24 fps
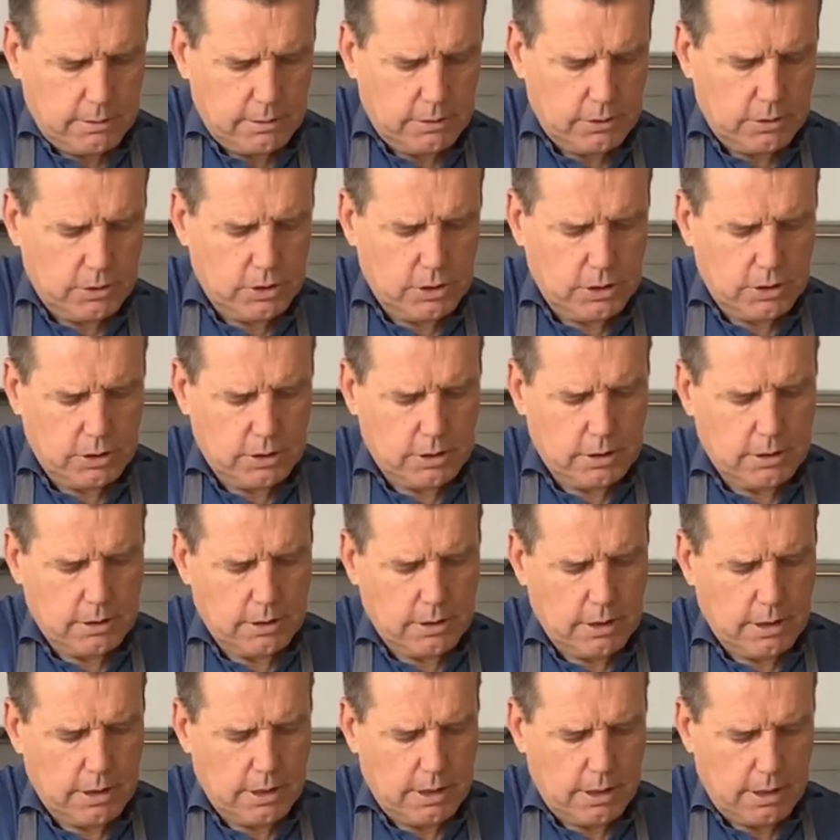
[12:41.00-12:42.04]
just
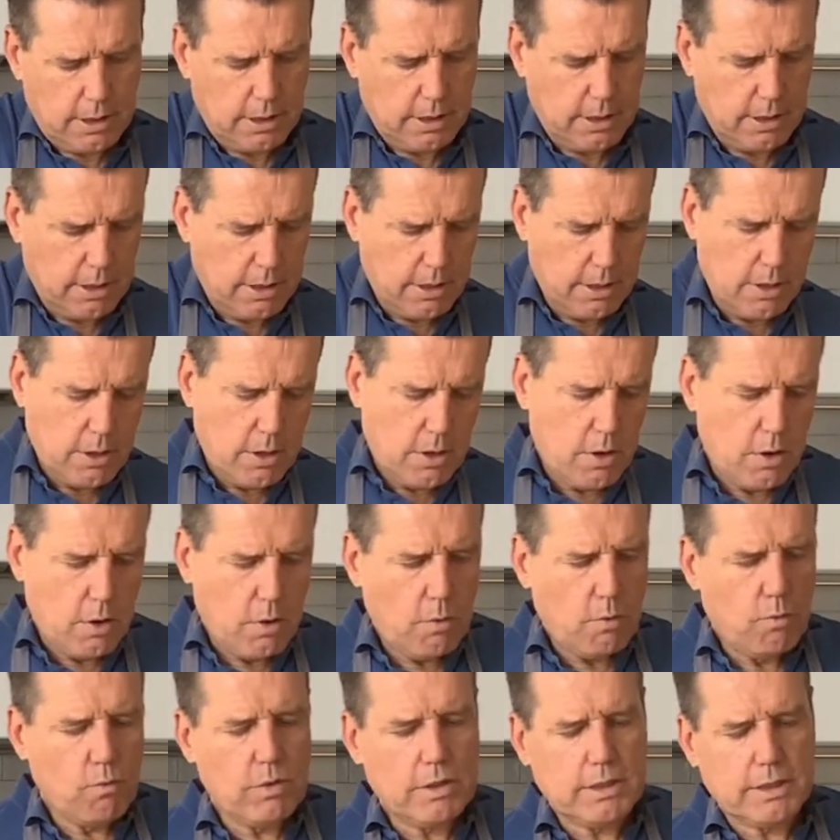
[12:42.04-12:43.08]

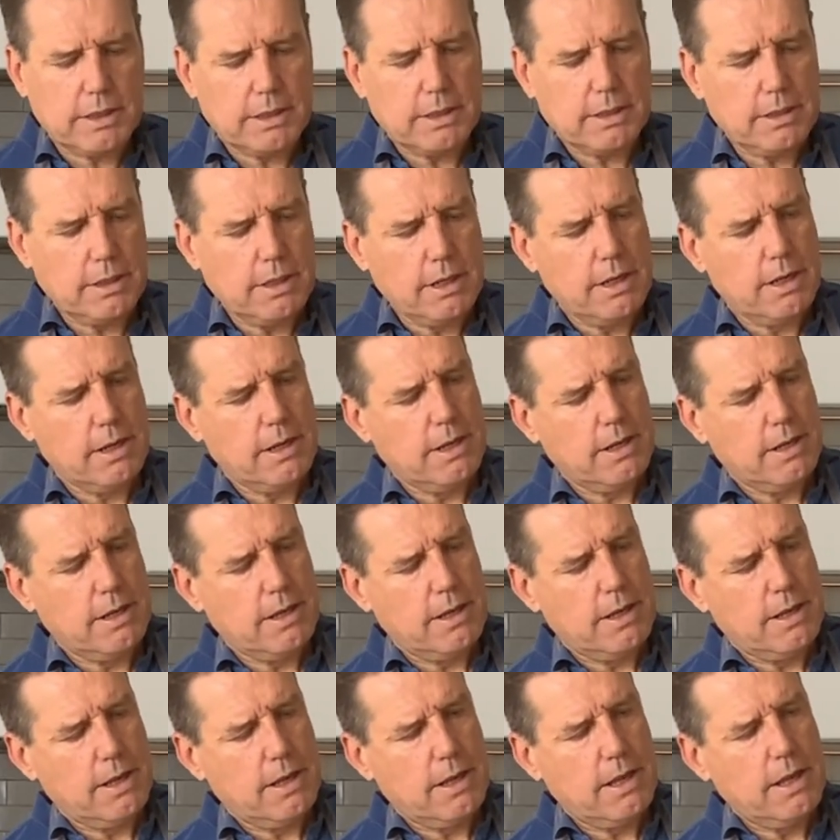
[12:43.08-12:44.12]
risen
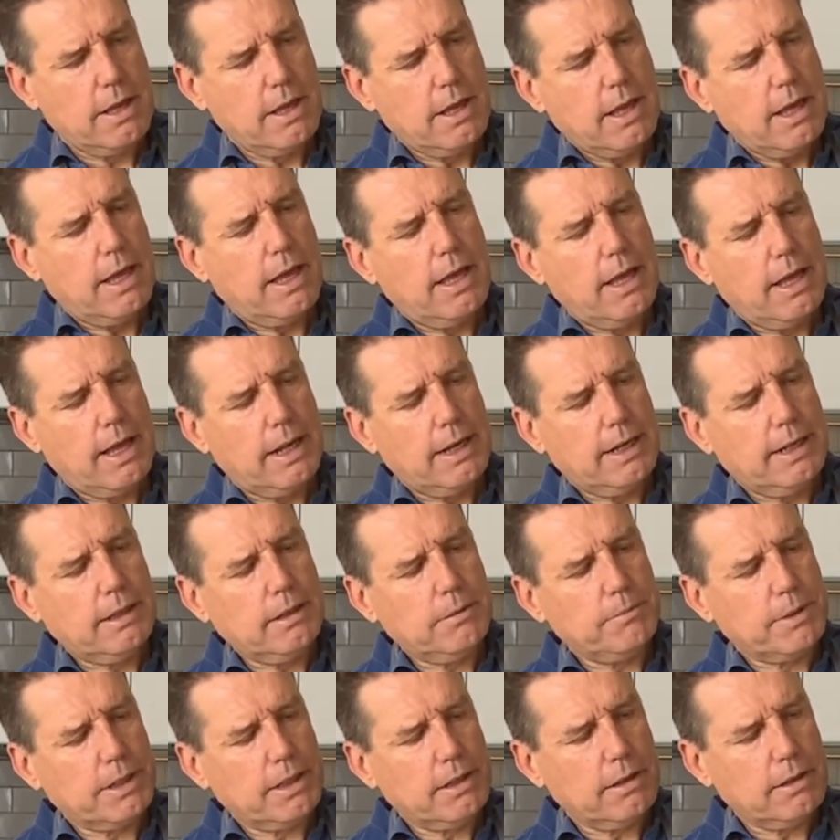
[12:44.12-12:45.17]
a little
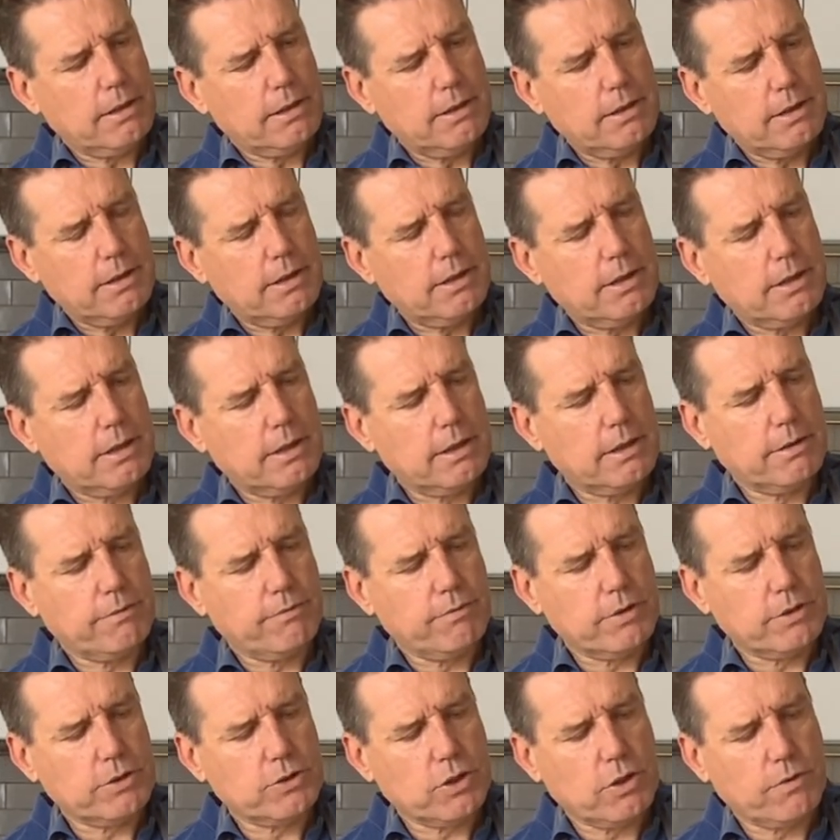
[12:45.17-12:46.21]
bit in the
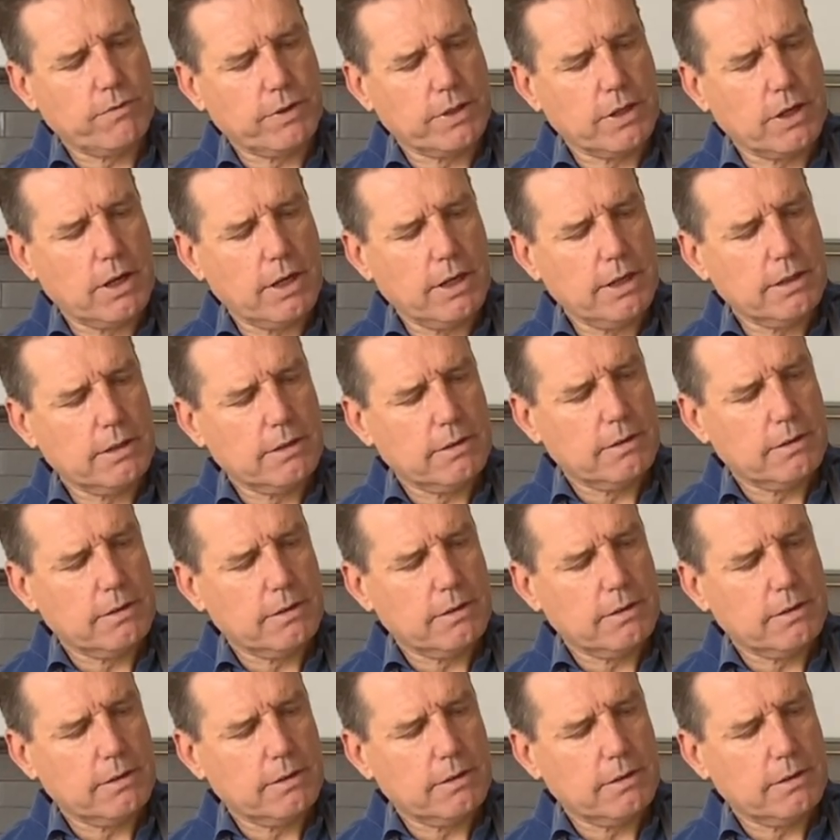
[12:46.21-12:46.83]
fridge overnight.